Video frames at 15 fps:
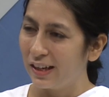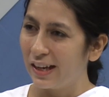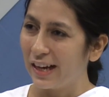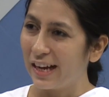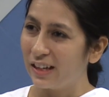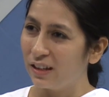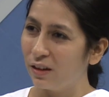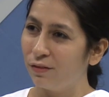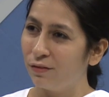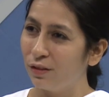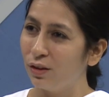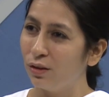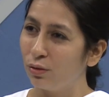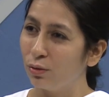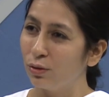And
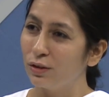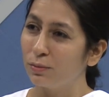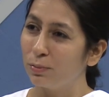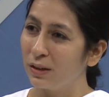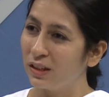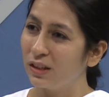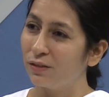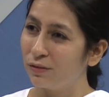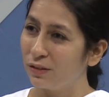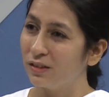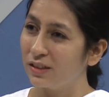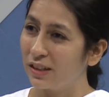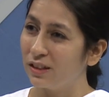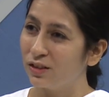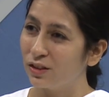different roles bring different
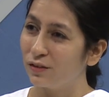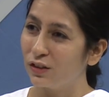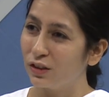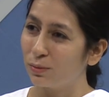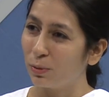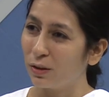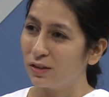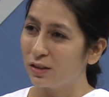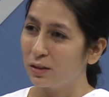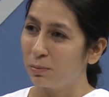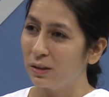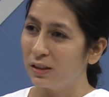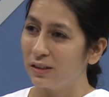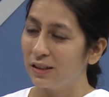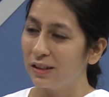sense of
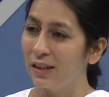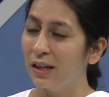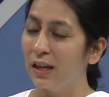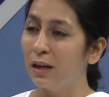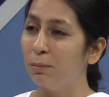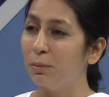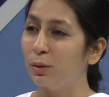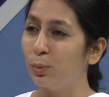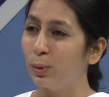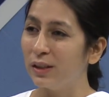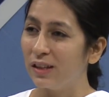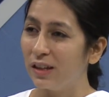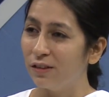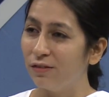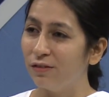responsibility, but
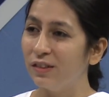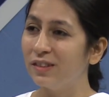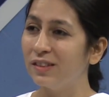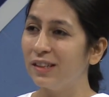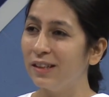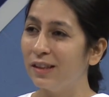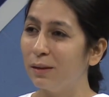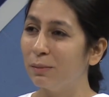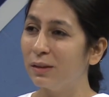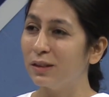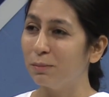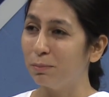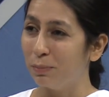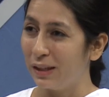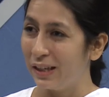if we see them
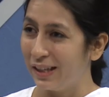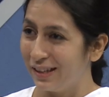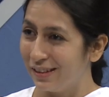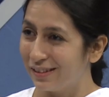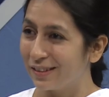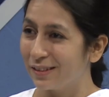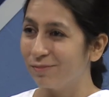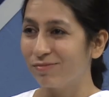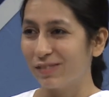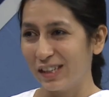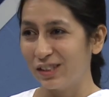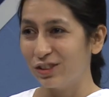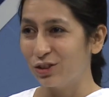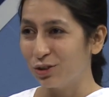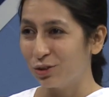as beings,
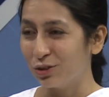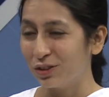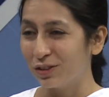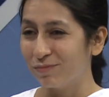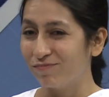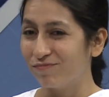it's good.